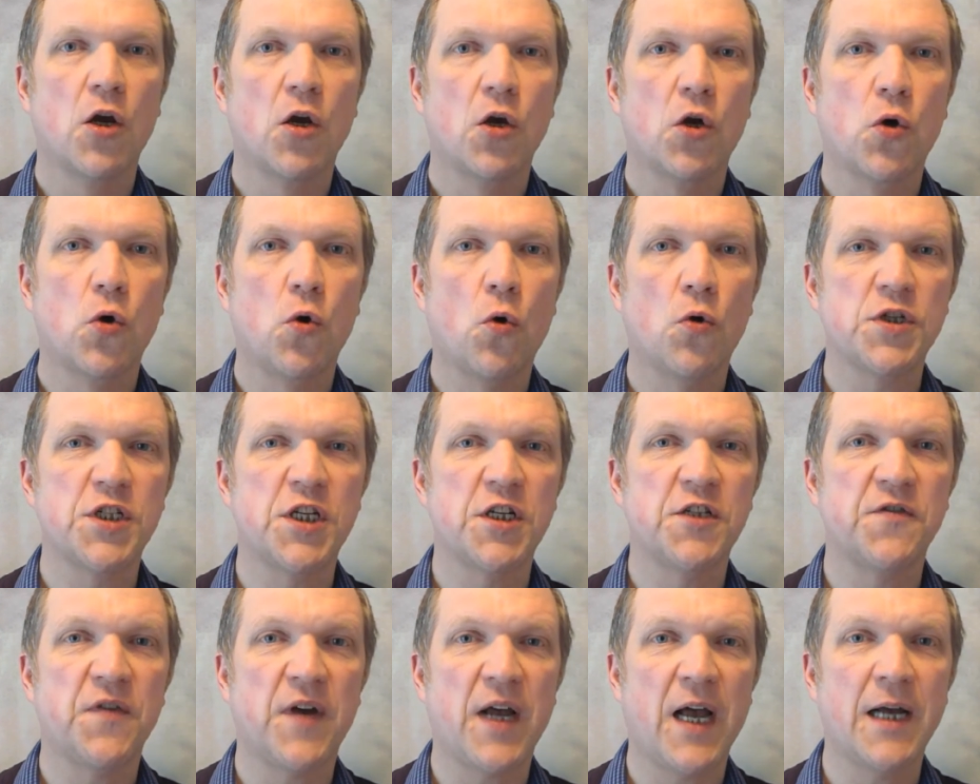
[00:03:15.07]

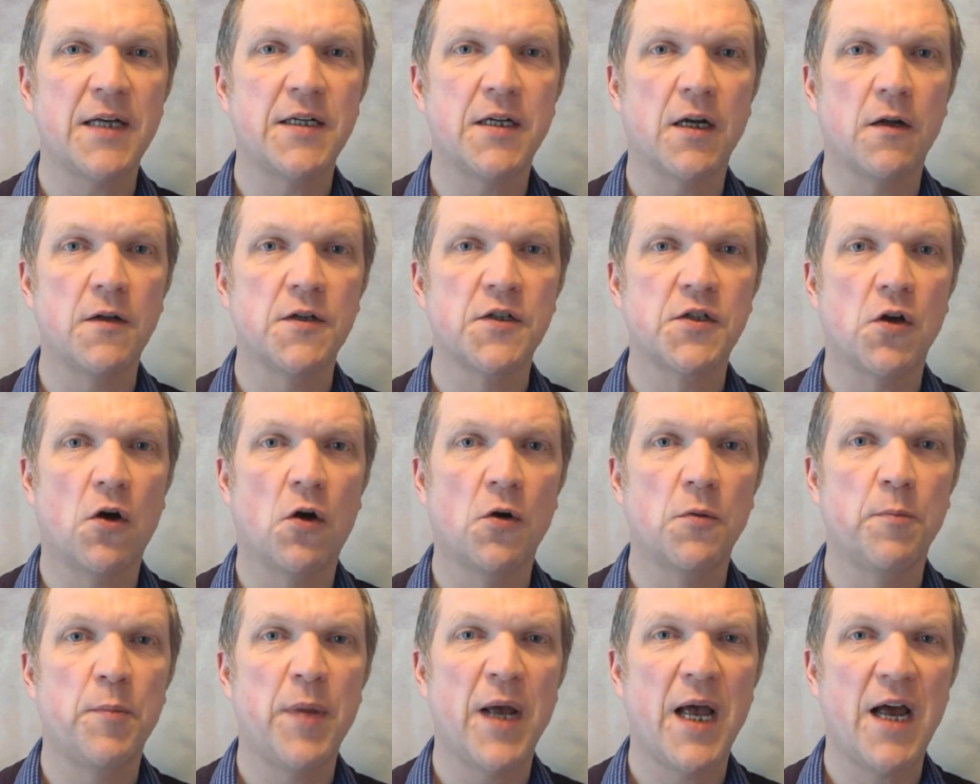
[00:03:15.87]
Courses for adults
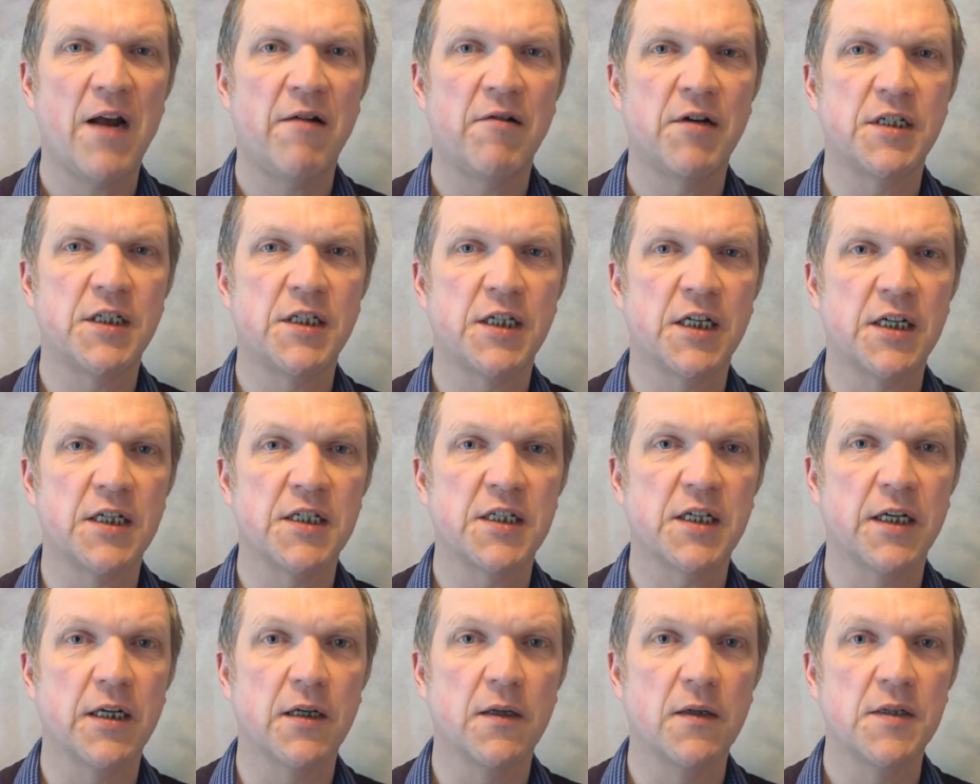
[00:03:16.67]
on parenting
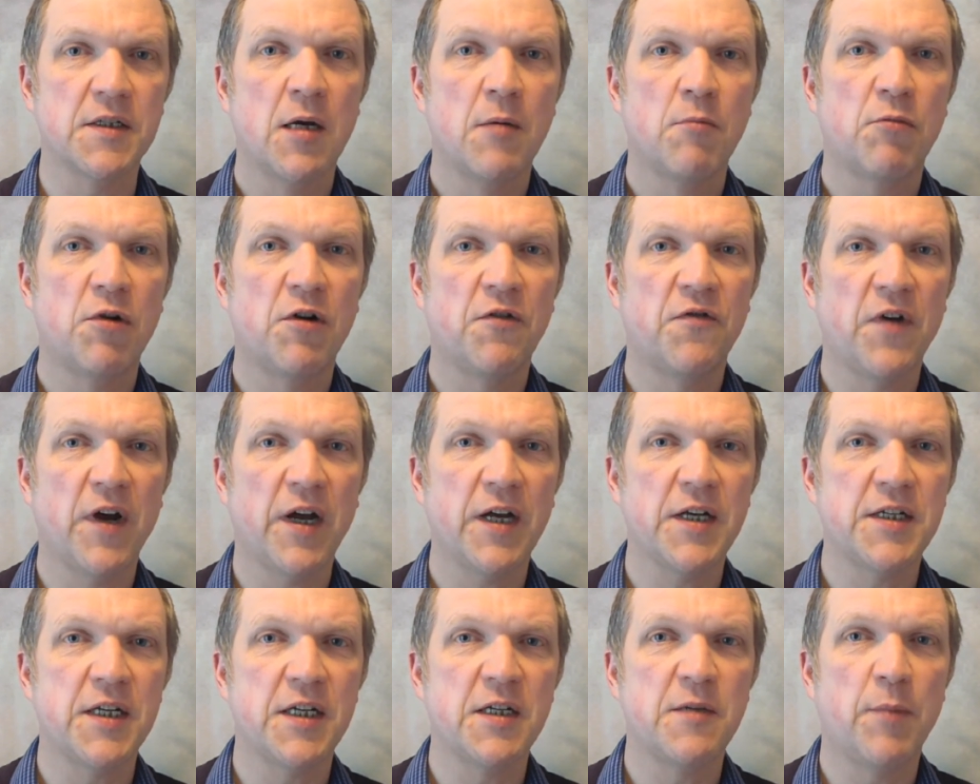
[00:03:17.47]
skills
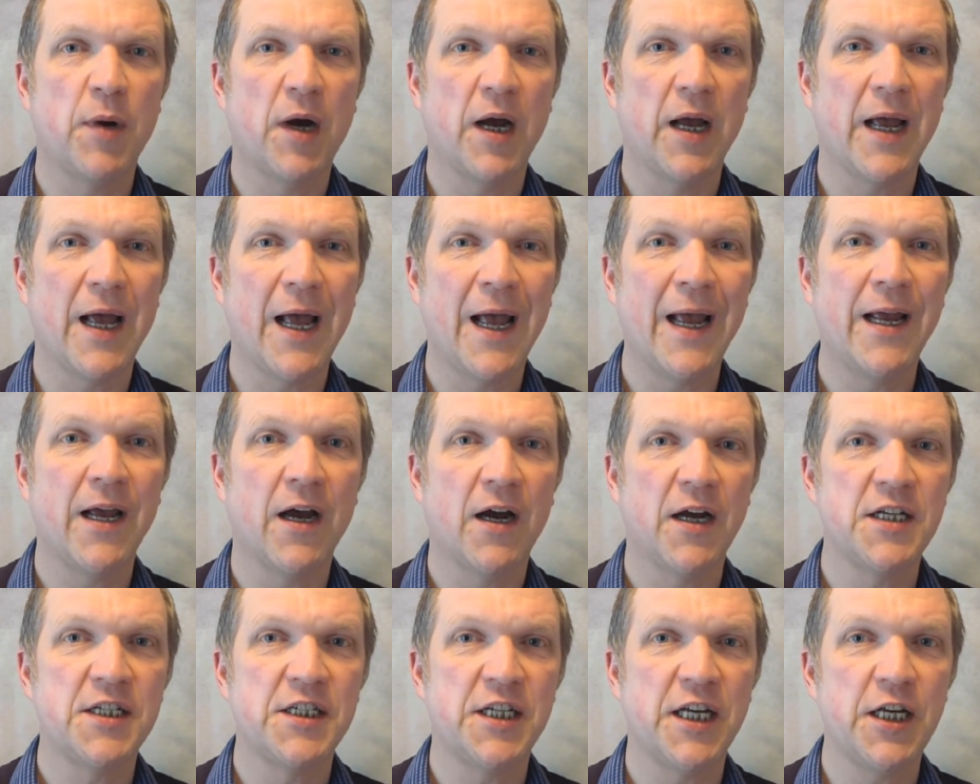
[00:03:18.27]
provided by
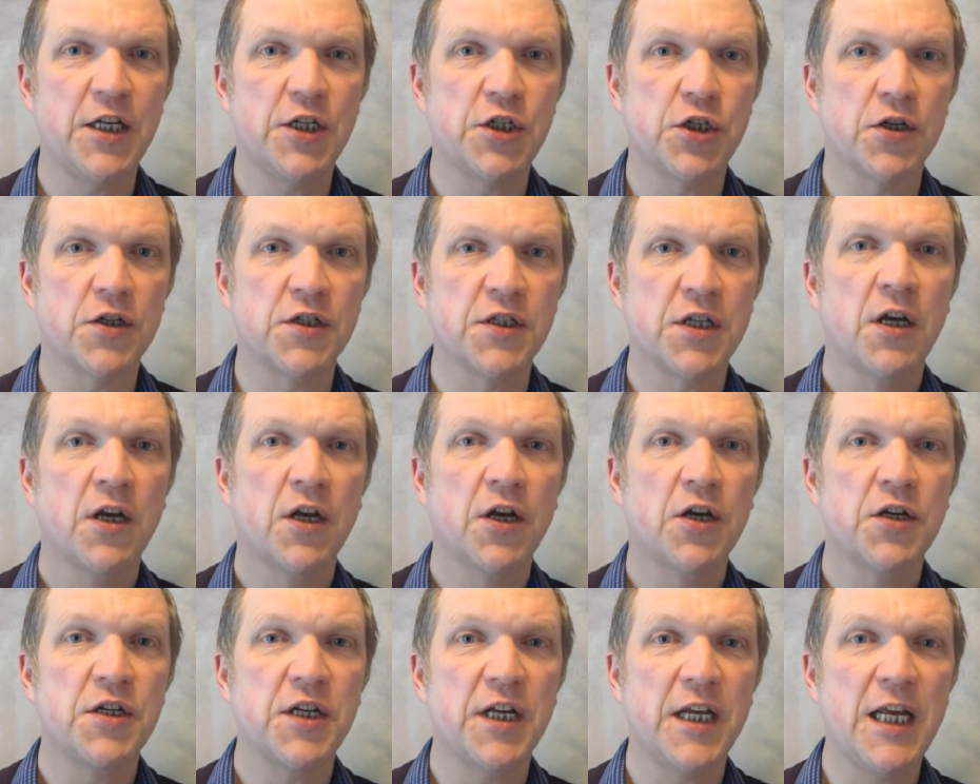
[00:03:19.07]
AI teachers
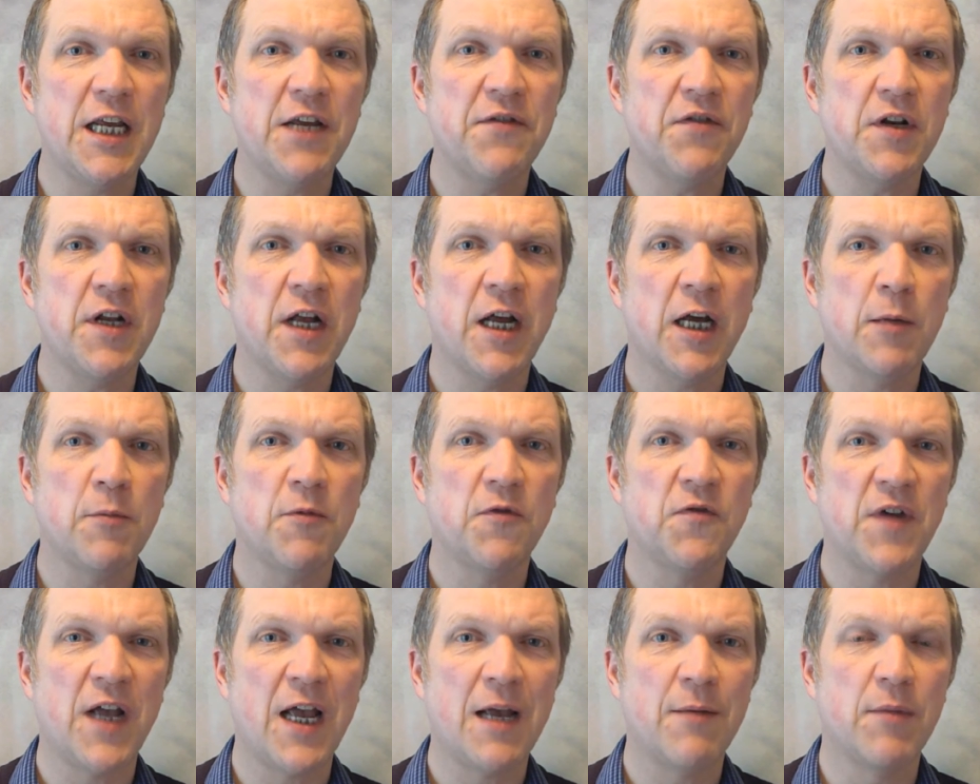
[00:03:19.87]
could even help
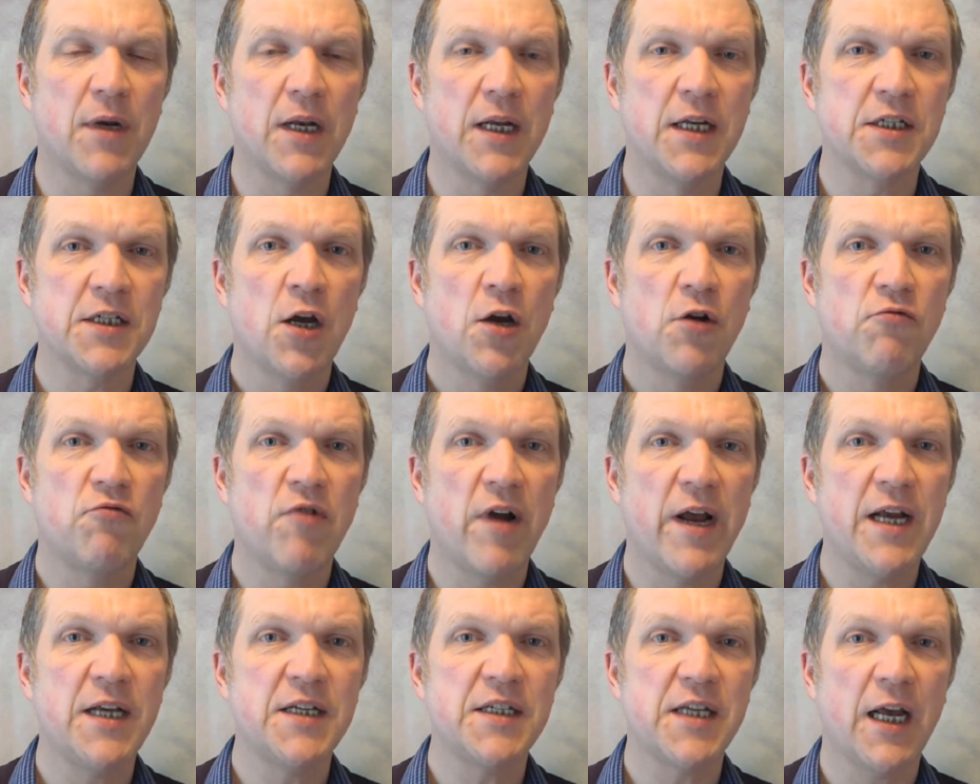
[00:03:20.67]
families
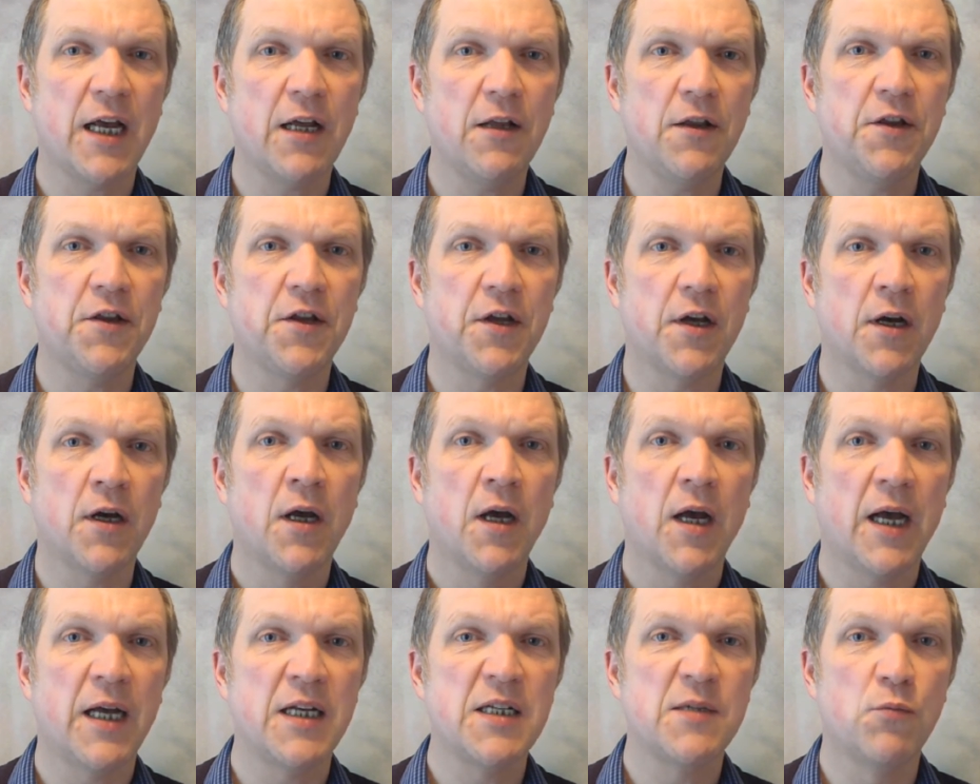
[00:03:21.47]
raise healthier
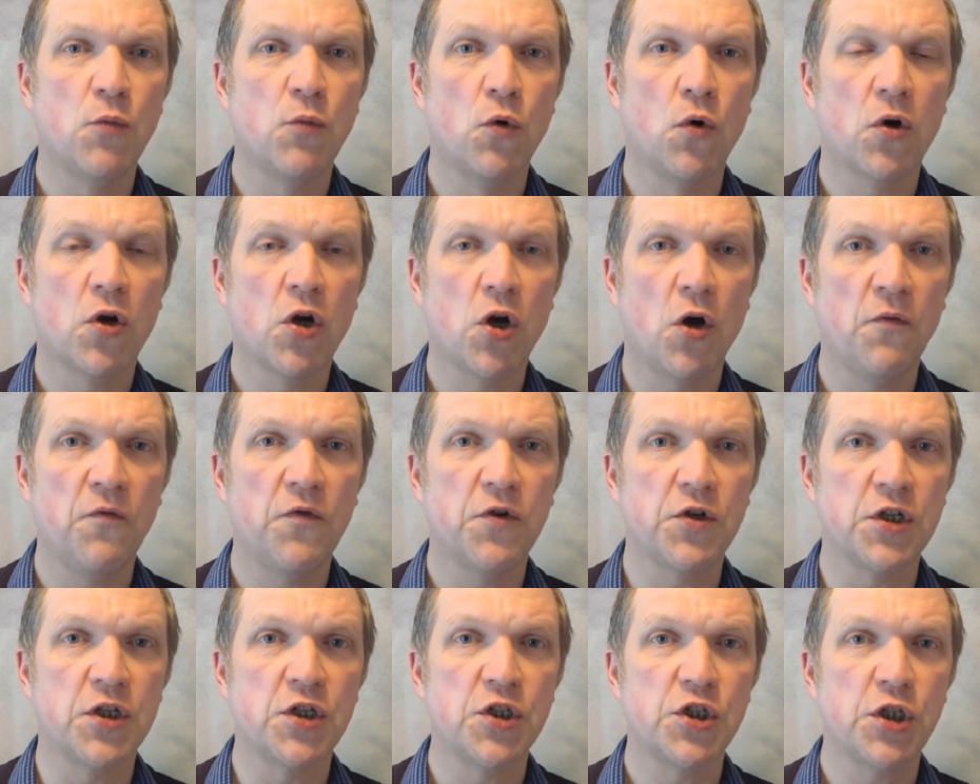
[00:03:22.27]
and more
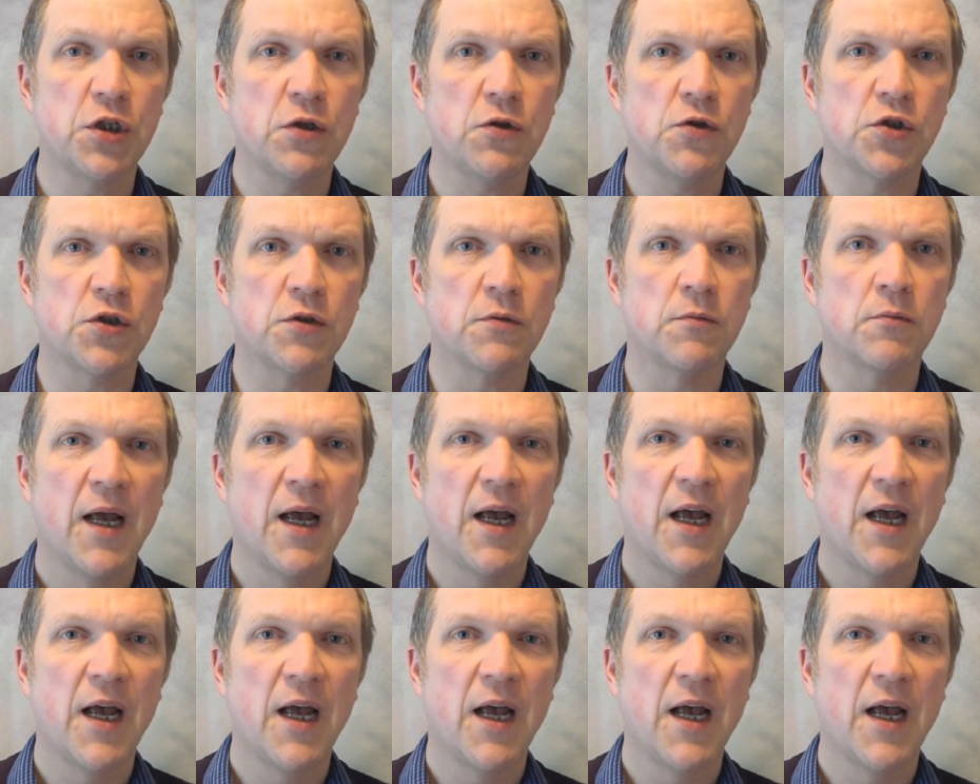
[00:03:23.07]
confident children.